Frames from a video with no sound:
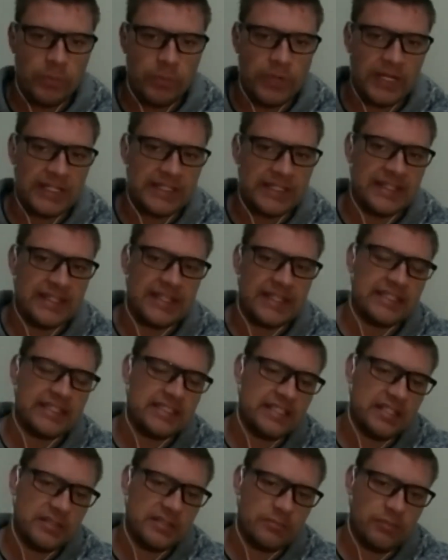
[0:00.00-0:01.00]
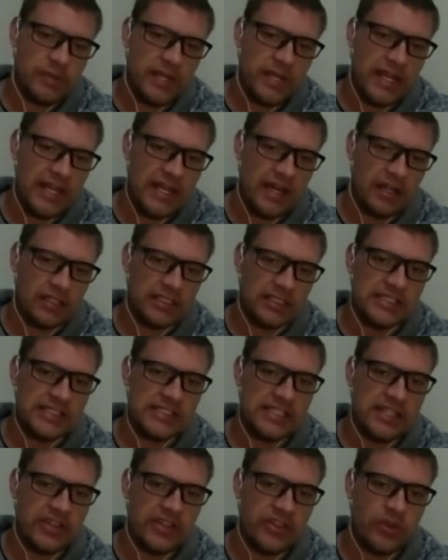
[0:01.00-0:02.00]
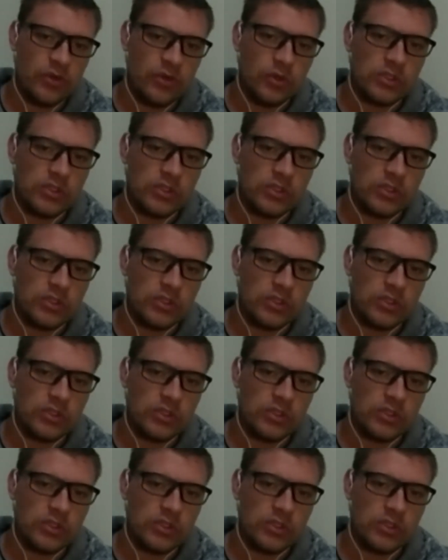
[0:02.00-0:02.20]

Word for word: that didn't plan out as he thought,